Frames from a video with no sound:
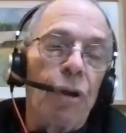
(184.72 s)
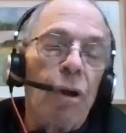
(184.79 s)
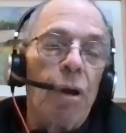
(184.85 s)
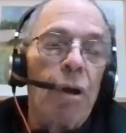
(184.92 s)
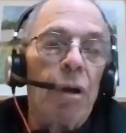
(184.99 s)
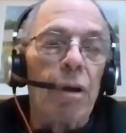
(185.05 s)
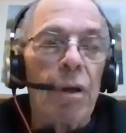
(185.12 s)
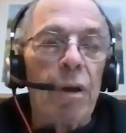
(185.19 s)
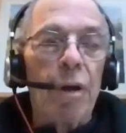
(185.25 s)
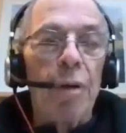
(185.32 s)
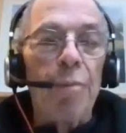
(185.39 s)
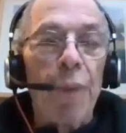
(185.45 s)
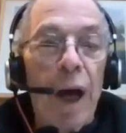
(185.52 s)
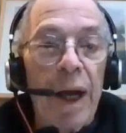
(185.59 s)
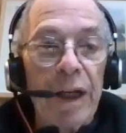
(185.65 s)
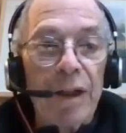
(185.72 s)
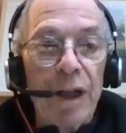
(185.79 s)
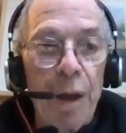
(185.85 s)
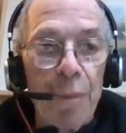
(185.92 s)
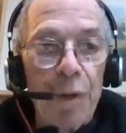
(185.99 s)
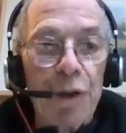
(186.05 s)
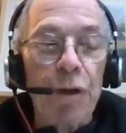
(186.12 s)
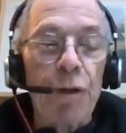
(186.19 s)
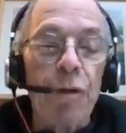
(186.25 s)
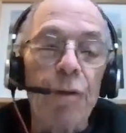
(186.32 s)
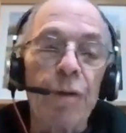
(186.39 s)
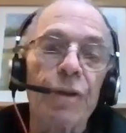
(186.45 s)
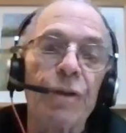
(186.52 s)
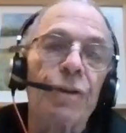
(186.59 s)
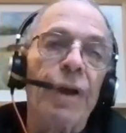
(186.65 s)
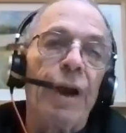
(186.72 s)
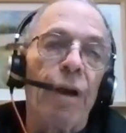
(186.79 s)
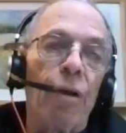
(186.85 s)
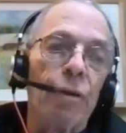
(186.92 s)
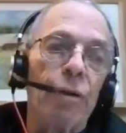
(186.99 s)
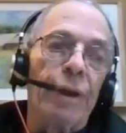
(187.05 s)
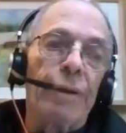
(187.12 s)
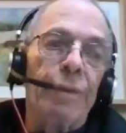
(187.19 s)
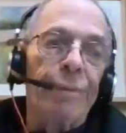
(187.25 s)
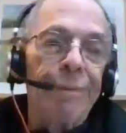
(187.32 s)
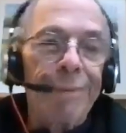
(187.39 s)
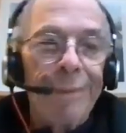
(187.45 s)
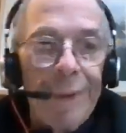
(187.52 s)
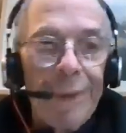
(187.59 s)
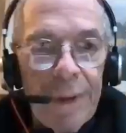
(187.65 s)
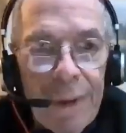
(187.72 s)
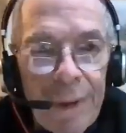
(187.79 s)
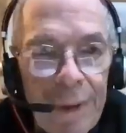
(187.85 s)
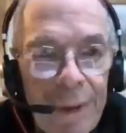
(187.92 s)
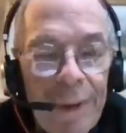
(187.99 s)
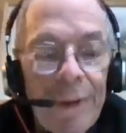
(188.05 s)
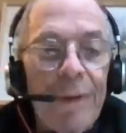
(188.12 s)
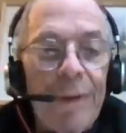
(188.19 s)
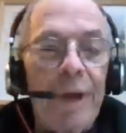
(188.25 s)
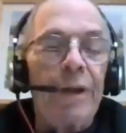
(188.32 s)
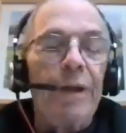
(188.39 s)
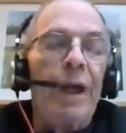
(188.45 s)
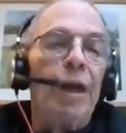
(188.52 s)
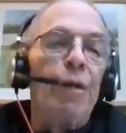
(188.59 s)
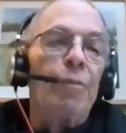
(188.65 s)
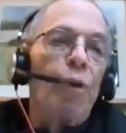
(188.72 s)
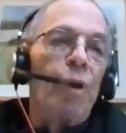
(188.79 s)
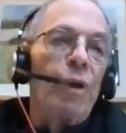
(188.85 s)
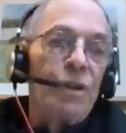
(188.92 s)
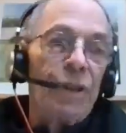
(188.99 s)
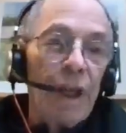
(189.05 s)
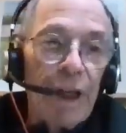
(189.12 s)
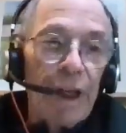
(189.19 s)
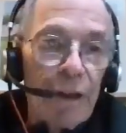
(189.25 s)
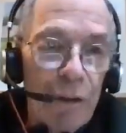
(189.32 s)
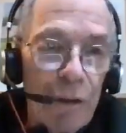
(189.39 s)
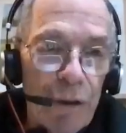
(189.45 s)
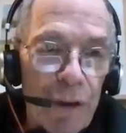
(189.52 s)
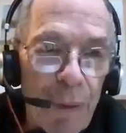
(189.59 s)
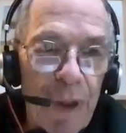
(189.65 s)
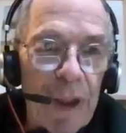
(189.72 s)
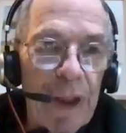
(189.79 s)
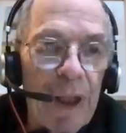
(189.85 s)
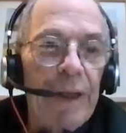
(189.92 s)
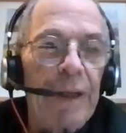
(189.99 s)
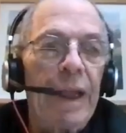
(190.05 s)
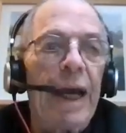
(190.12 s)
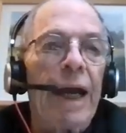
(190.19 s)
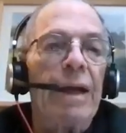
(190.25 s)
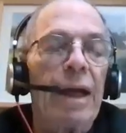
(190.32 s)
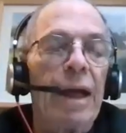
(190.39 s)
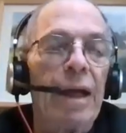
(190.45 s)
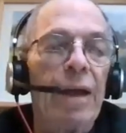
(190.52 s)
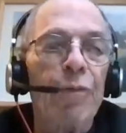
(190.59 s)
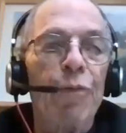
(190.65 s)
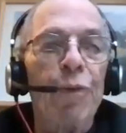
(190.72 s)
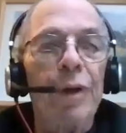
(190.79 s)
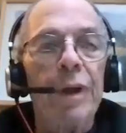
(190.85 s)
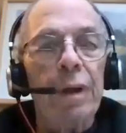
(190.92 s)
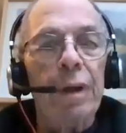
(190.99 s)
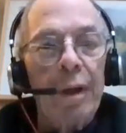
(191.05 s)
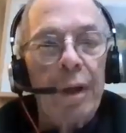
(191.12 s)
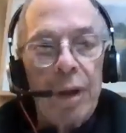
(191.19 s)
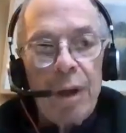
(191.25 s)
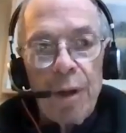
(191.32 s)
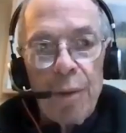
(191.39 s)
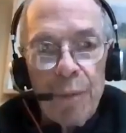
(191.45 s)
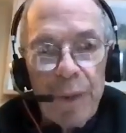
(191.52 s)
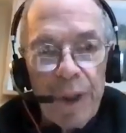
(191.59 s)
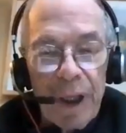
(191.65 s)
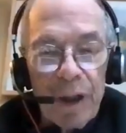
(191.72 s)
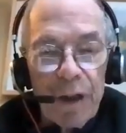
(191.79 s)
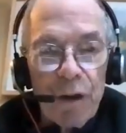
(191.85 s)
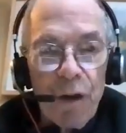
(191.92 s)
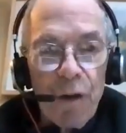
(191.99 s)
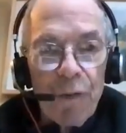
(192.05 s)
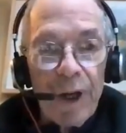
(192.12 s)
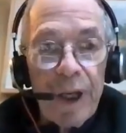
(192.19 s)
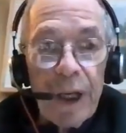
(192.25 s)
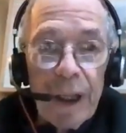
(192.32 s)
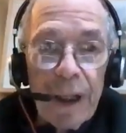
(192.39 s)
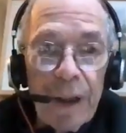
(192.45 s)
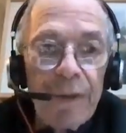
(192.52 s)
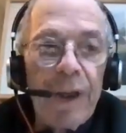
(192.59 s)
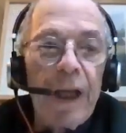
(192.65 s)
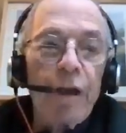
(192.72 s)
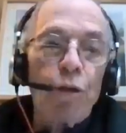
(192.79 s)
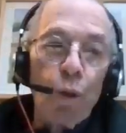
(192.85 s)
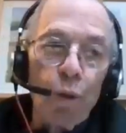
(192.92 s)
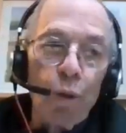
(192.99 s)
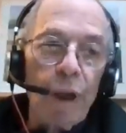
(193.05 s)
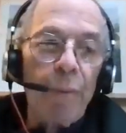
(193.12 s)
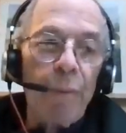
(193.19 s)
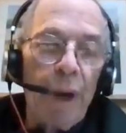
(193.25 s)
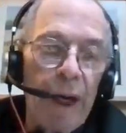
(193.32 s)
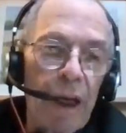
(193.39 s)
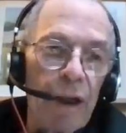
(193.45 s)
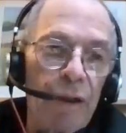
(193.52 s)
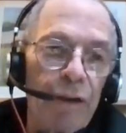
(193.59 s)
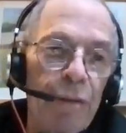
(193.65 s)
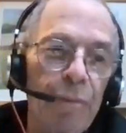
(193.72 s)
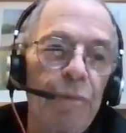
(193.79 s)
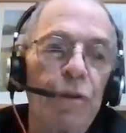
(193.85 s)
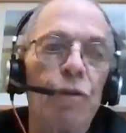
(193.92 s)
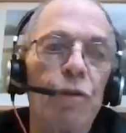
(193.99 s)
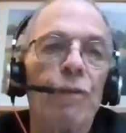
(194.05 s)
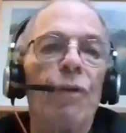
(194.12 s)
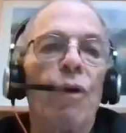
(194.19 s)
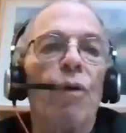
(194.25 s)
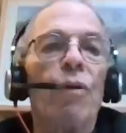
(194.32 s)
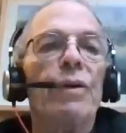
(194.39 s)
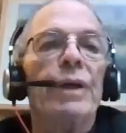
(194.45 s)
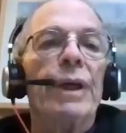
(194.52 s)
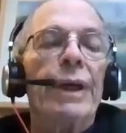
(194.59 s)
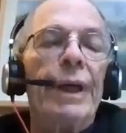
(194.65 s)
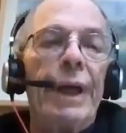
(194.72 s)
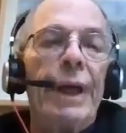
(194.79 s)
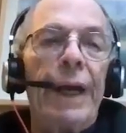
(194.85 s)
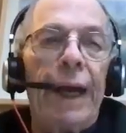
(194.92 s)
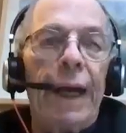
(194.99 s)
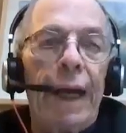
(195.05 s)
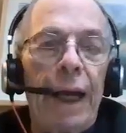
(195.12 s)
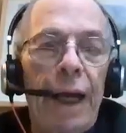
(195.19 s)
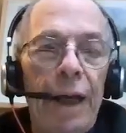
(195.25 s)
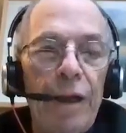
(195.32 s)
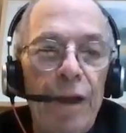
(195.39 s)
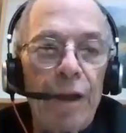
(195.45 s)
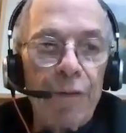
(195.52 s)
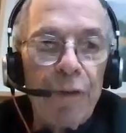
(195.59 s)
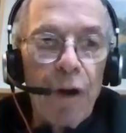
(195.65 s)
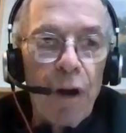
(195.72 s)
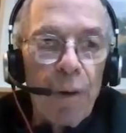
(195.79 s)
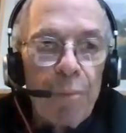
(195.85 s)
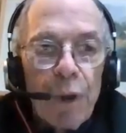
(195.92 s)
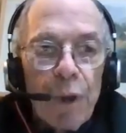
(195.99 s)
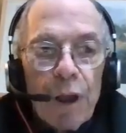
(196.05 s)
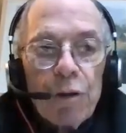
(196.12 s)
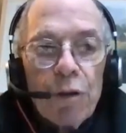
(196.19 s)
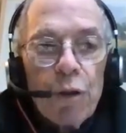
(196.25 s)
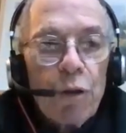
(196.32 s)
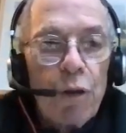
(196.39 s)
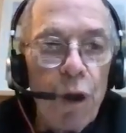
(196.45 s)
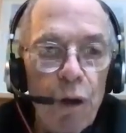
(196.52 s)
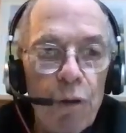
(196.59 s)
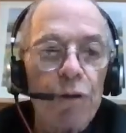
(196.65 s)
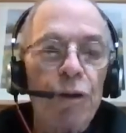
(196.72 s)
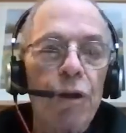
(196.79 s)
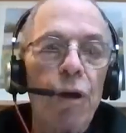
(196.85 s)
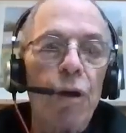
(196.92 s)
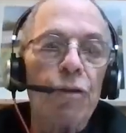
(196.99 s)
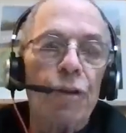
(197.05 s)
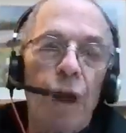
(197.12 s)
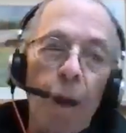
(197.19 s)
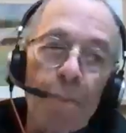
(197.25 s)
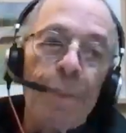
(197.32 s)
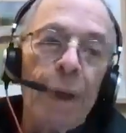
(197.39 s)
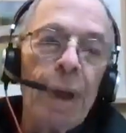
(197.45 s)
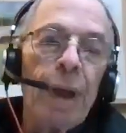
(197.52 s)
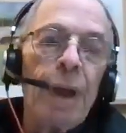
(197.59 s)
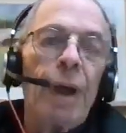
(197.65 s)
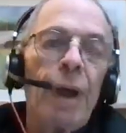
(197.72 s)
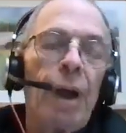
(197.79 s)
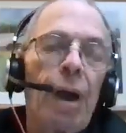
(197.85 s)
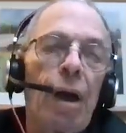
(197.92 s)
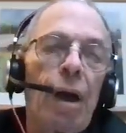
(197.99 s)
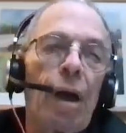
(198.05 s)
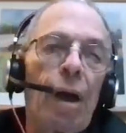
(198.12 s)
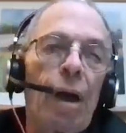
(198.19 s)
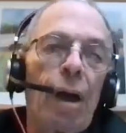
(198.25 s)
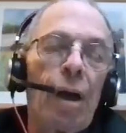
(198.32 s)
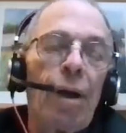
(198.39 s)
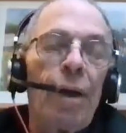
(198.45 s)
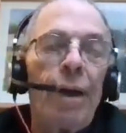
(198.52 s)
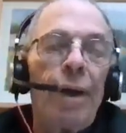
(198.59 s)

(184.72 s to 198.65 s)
are a body temperature is held at 98.6 or something like that. And if we begin to overheat, then cooling mechanisms are evoked. And if our blood glucose goes up, uh,